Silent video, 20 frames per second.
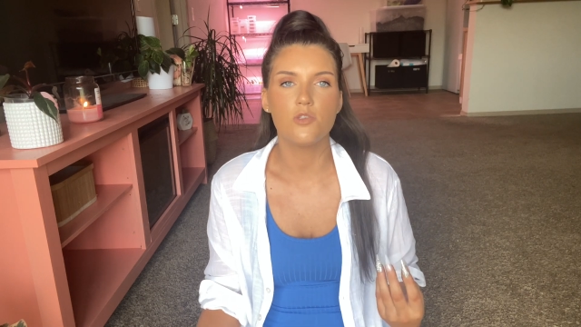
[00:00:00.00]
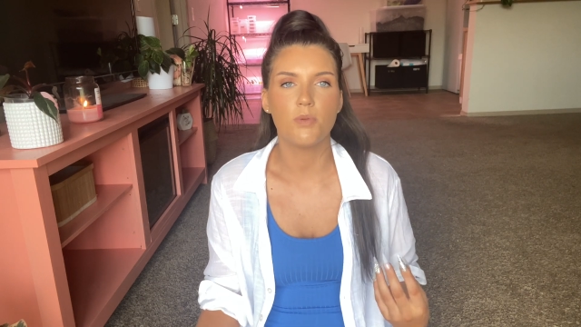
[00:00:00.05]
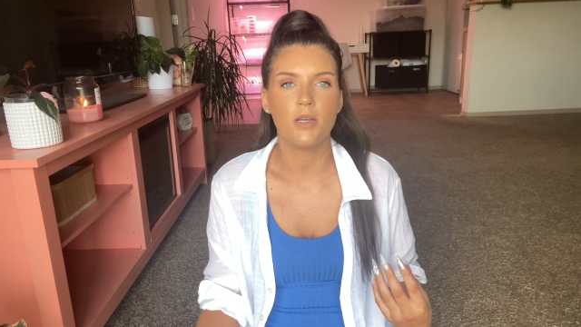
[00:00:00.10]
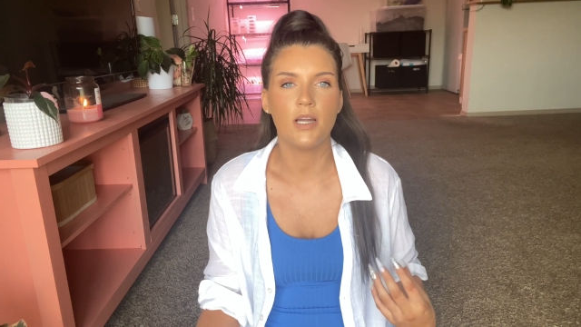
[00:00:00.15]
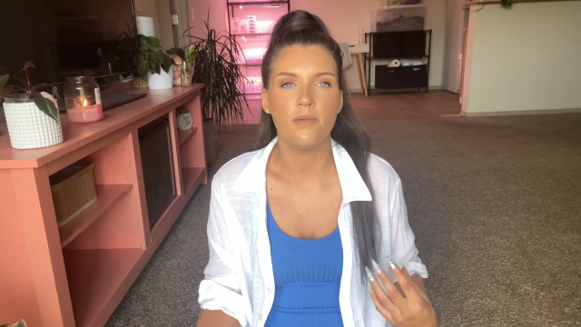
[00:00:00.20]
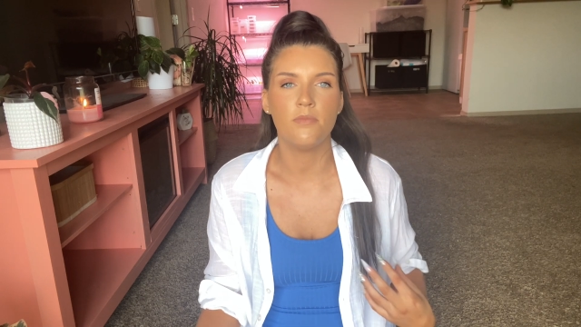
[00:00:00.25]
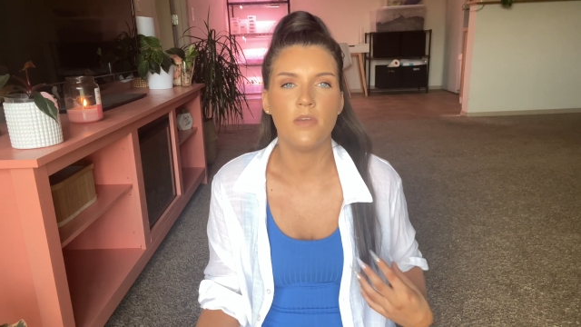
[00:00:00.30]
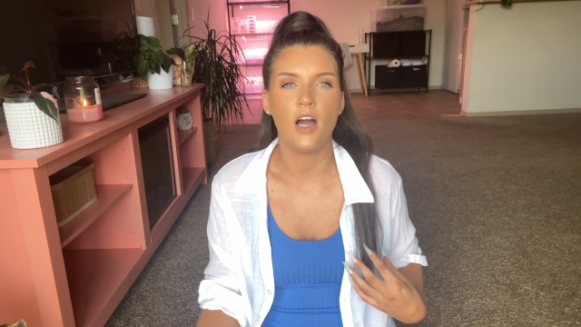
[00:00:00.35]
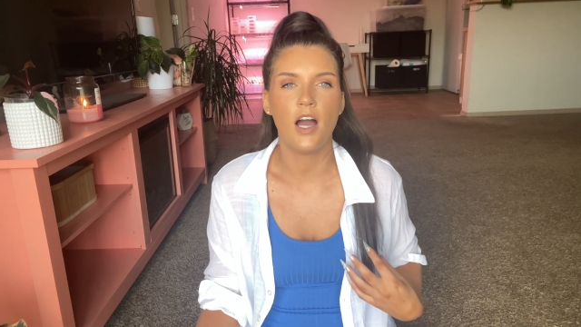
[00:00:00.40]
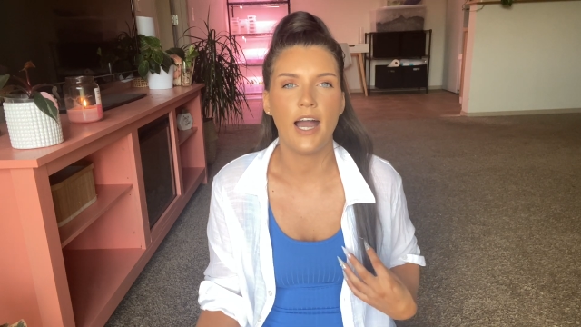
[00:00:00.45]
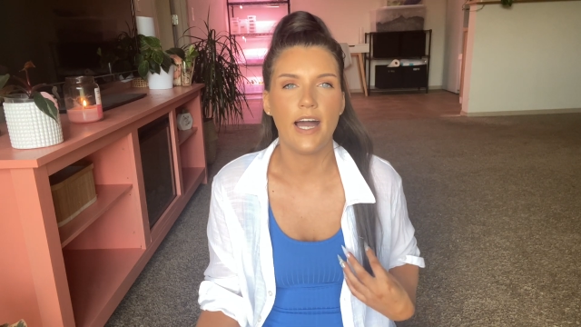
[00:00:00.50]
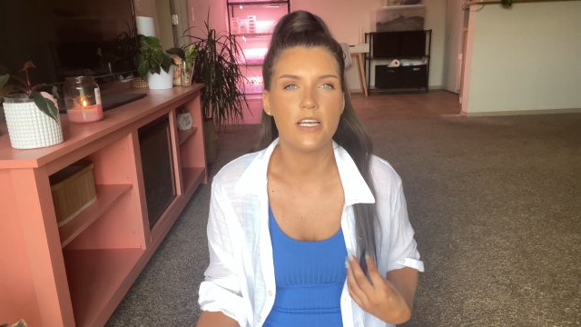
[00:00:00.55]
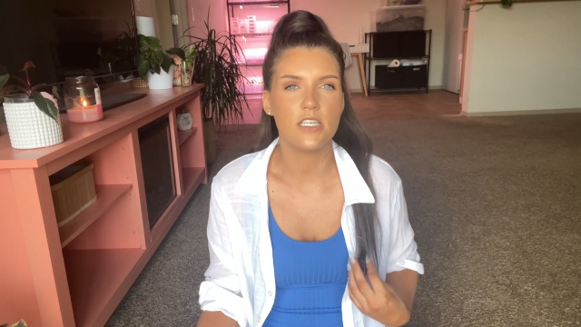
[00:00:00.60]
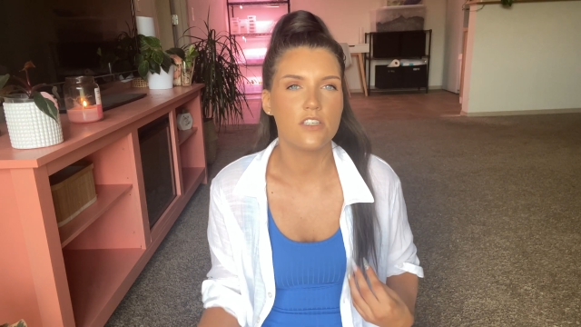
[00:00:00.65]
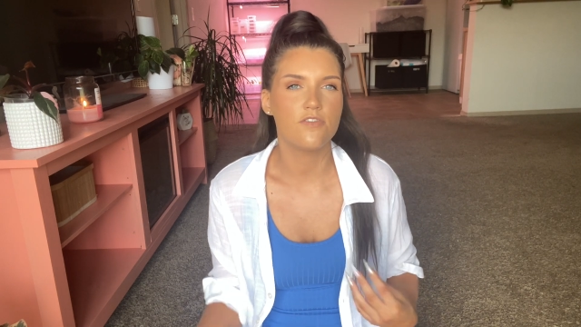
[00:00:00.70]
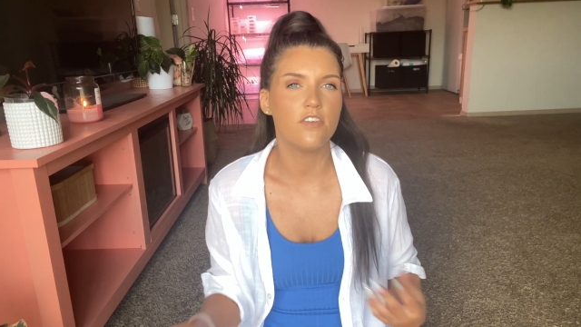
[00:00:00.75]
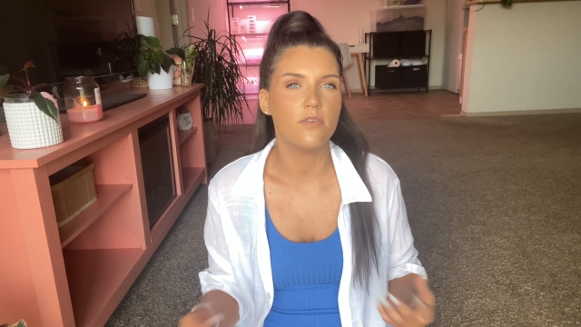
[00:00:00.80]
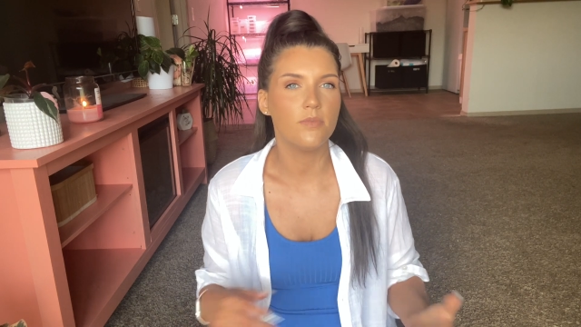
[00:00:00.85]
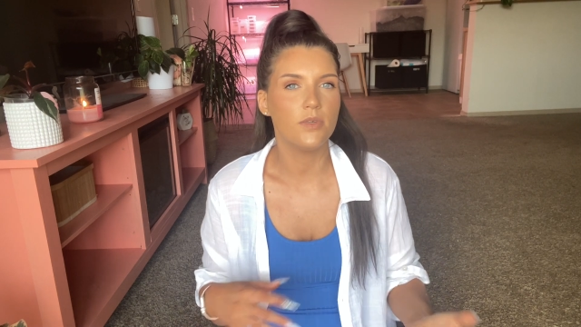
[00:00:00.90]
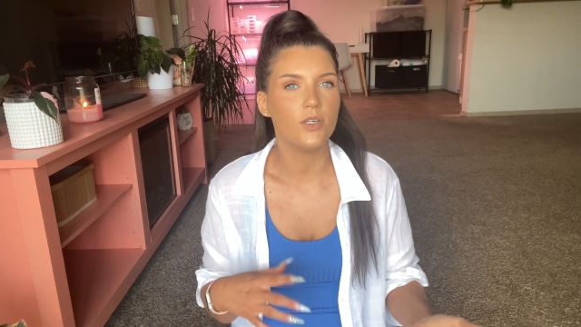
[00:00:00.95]
but I'm not as
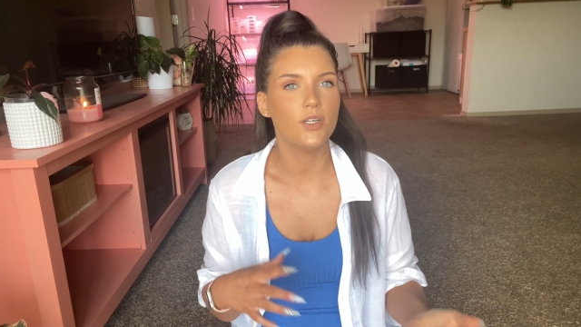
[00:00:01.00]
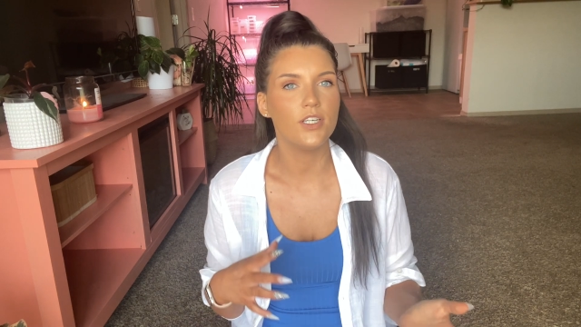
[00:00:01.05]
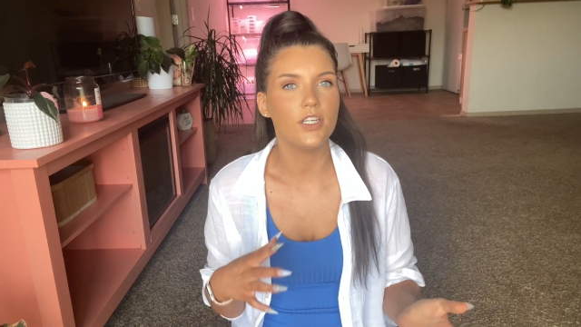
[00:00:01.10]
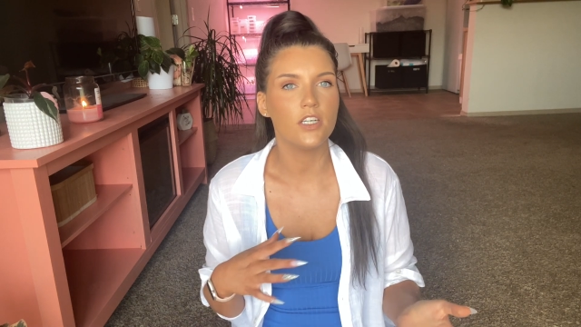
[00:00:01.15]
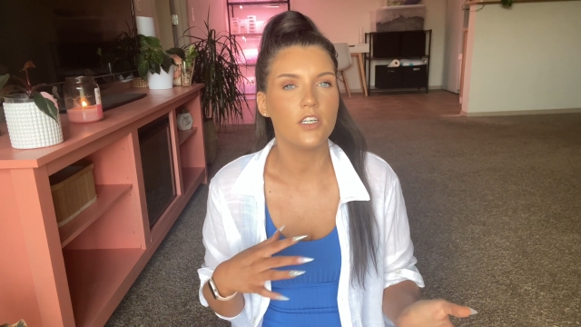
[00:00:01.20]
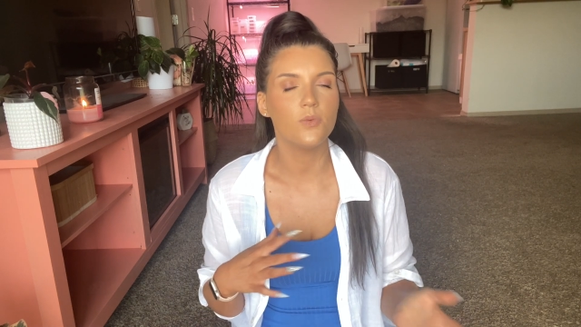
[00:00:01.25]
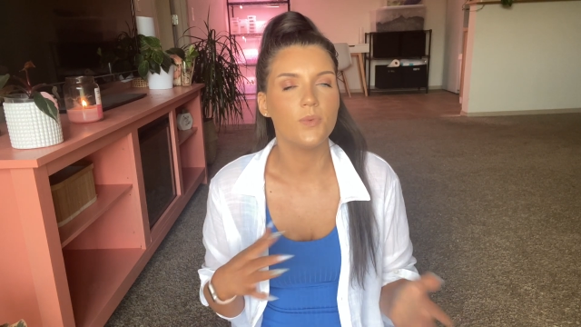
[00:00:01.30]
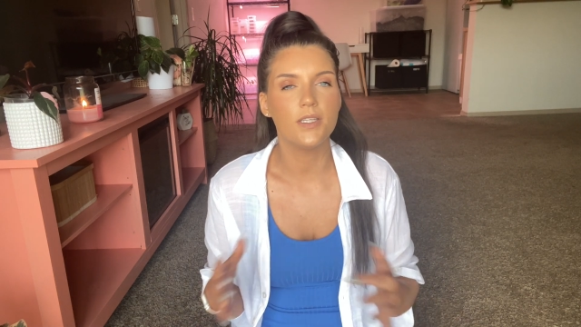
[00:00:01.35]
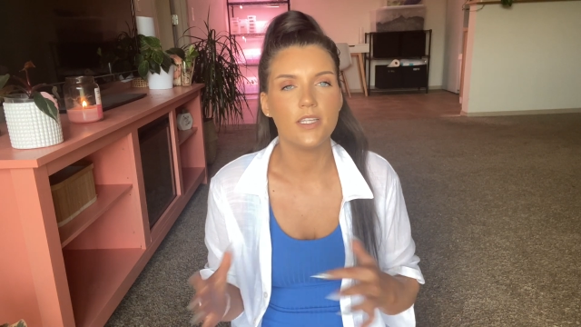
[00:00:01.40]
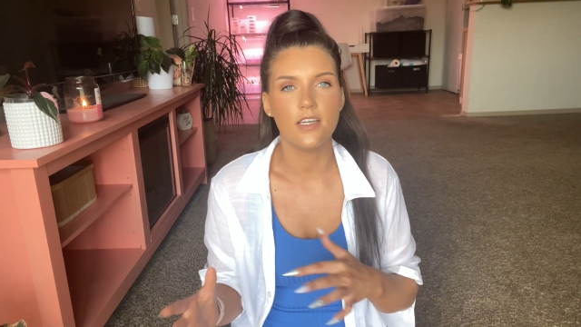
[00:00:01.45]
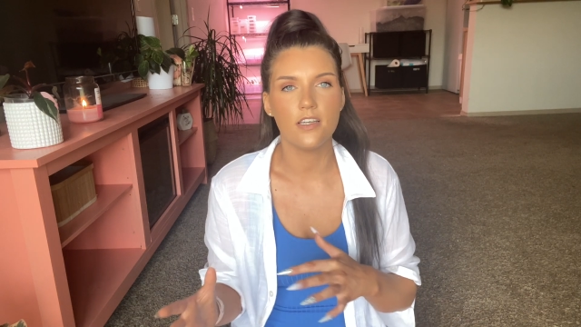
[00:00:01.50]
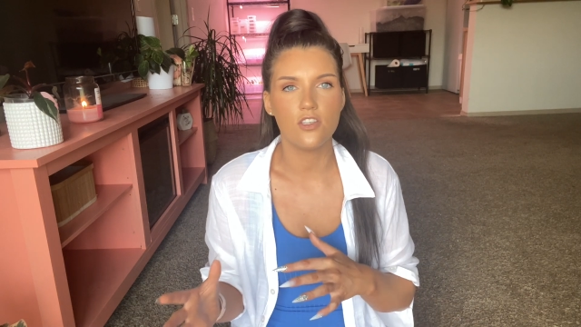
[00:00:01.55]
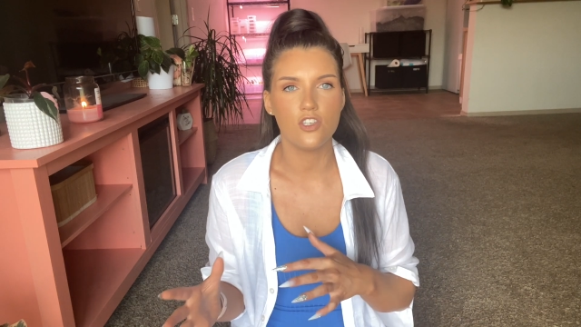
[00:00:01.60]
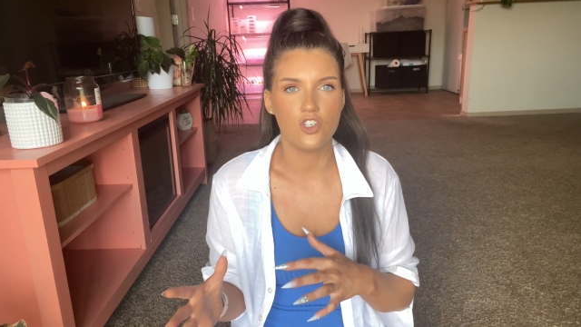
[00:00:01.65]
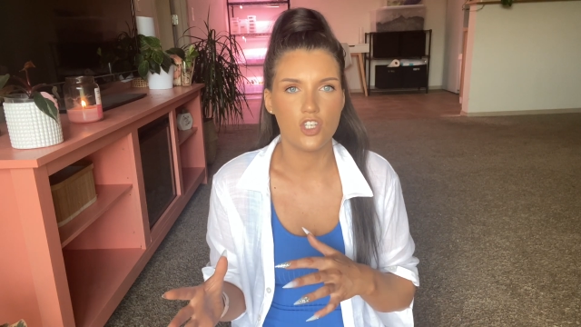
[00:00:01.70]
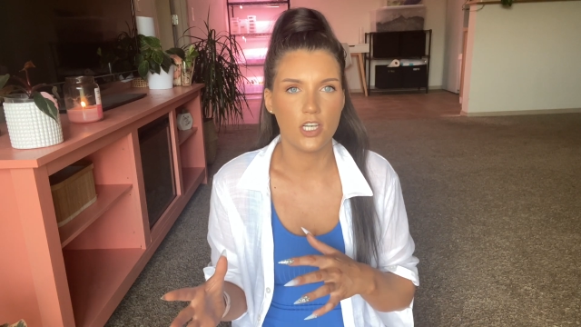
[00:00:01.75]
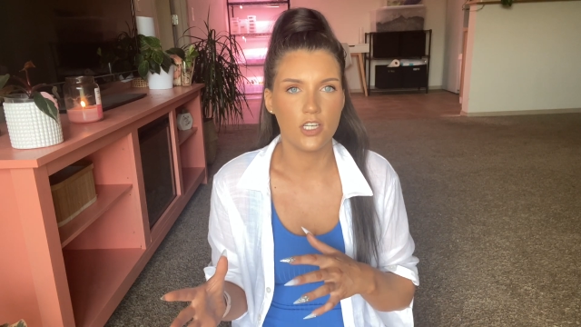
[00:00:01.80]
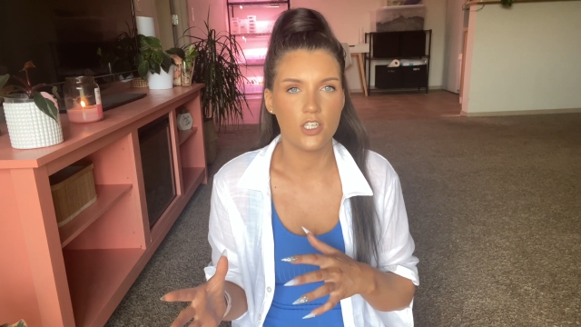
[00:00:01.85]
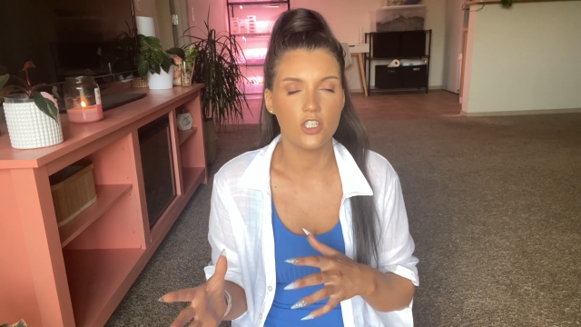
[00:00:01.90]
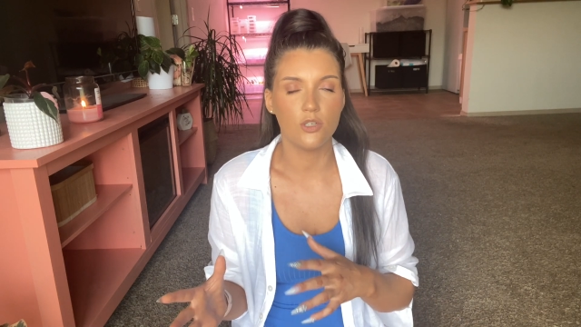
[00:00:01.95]
familiar with his
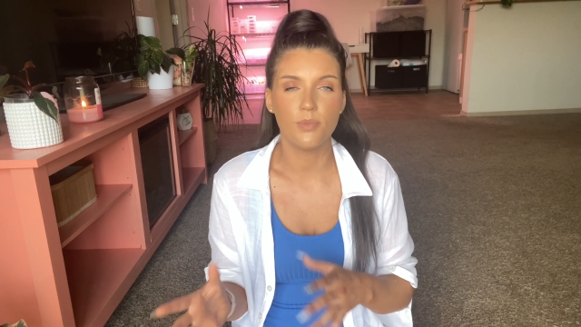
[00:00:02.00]
channel,